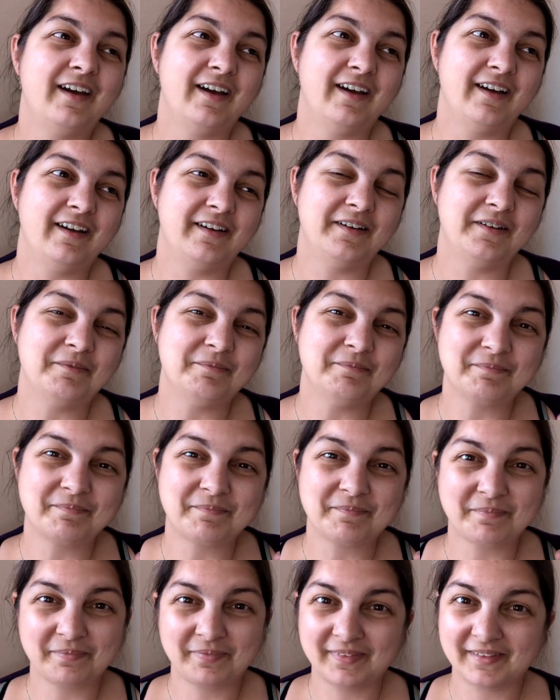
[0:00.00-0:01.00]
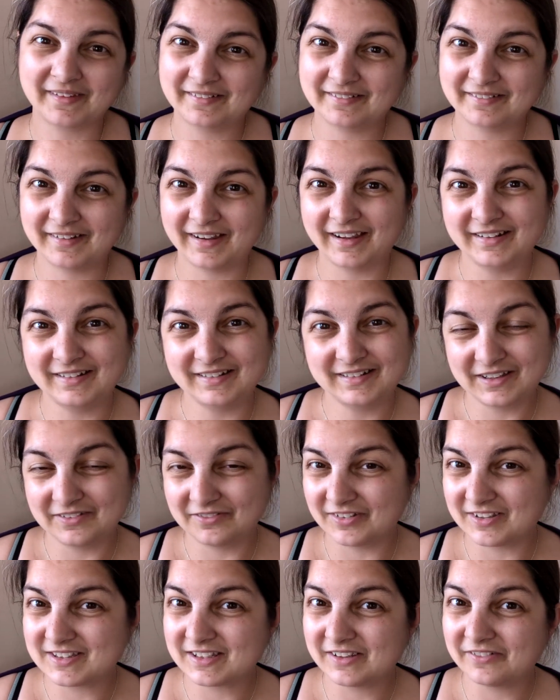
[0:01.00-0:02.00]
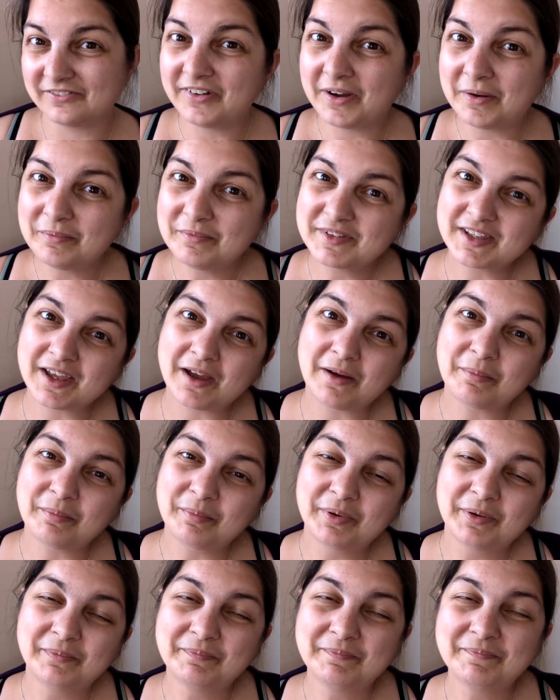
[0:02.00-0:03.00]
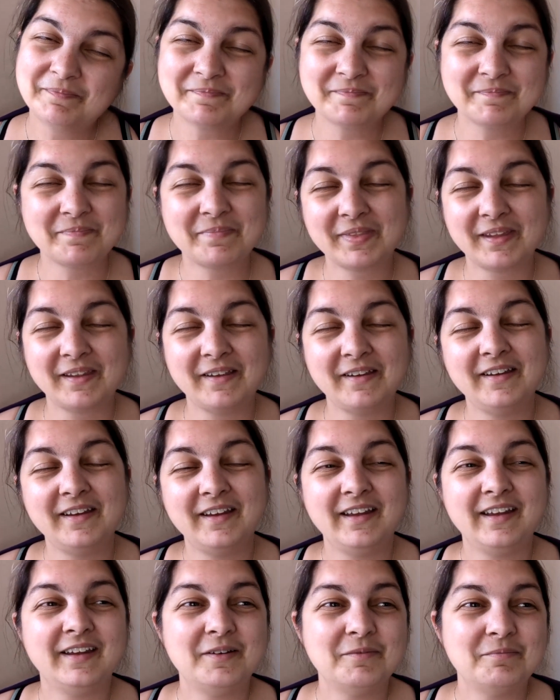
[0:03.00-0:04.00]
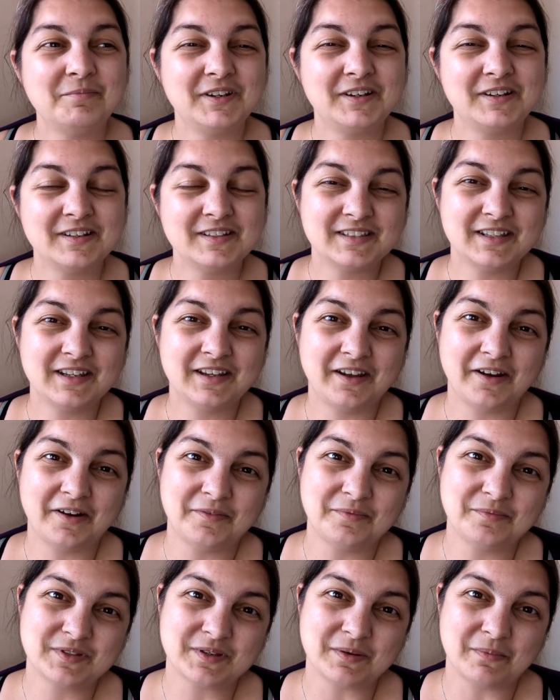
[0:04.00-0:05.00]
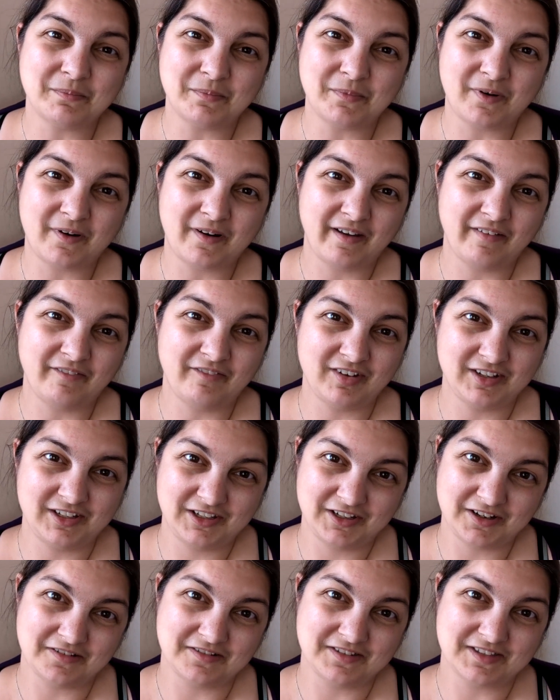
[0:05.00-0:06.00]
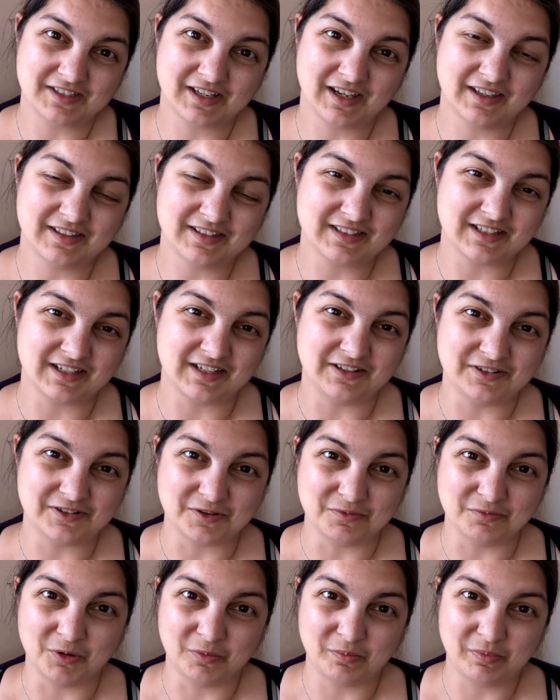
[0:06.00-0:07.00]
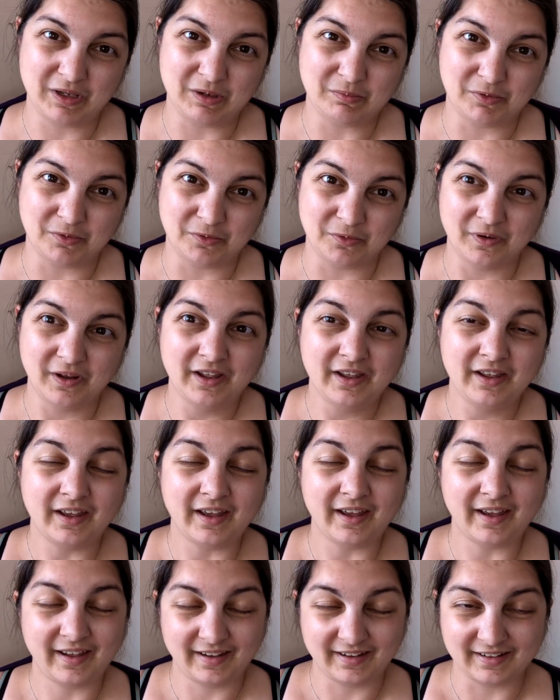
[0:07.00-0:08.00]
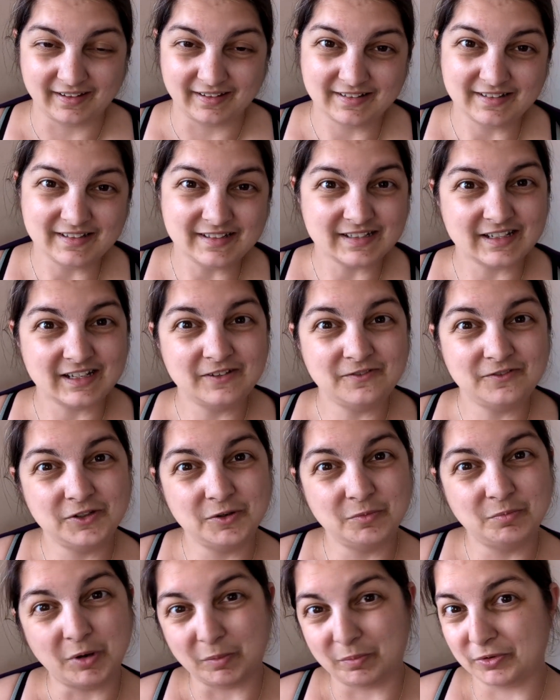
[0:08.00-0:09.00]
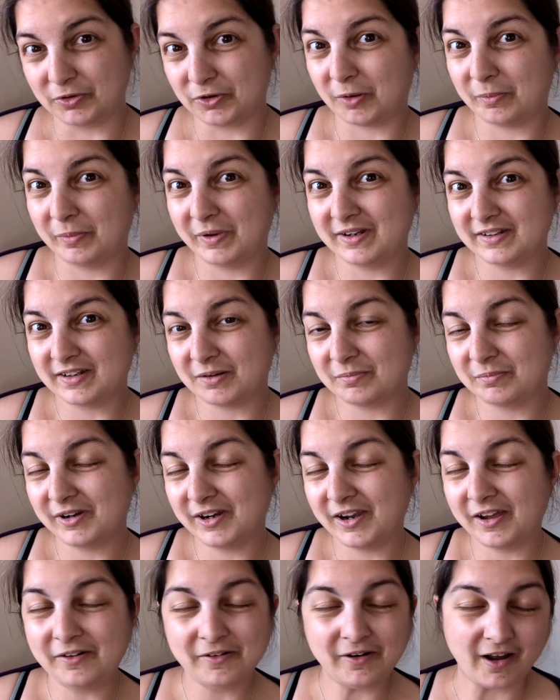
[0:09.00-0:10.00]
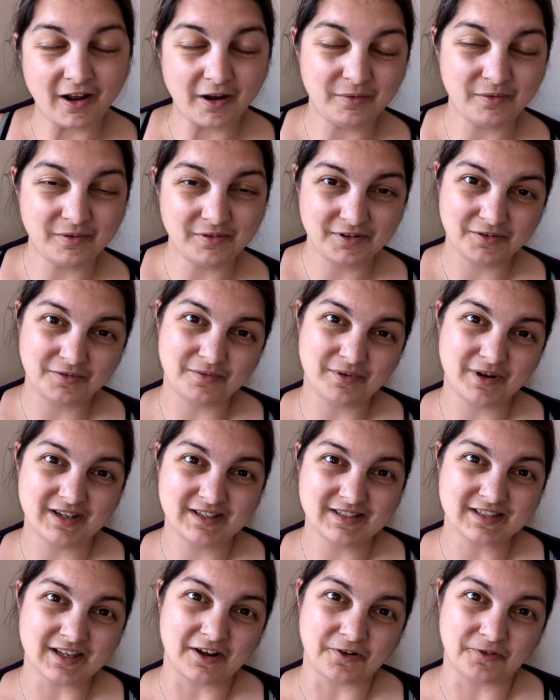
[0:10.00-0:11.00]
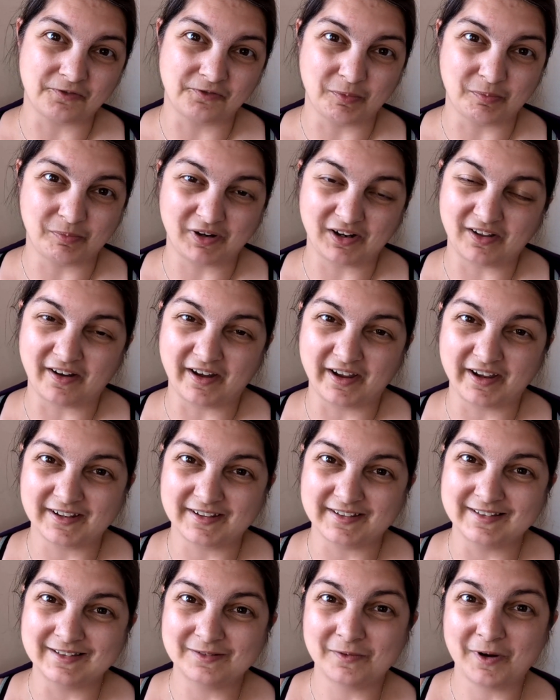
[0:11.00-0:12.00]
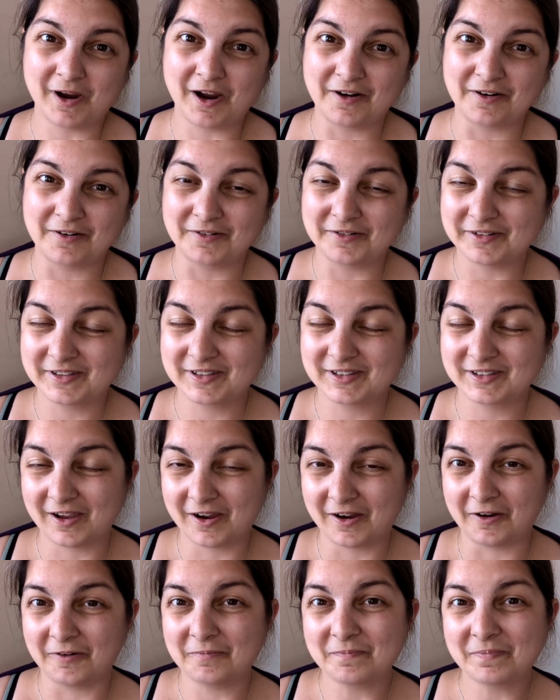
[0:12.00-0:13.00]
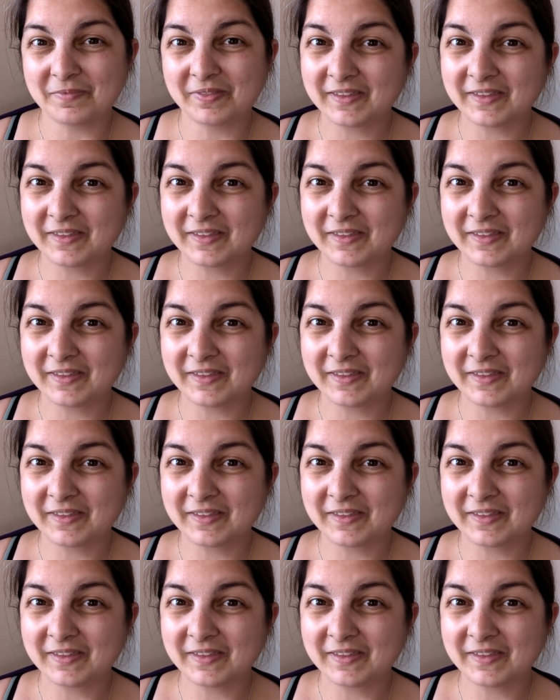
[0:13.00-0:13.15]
and give us a thumbs up, because it helps my videos get seen to more people. And if you pop a comment down below, I will always reply as well. So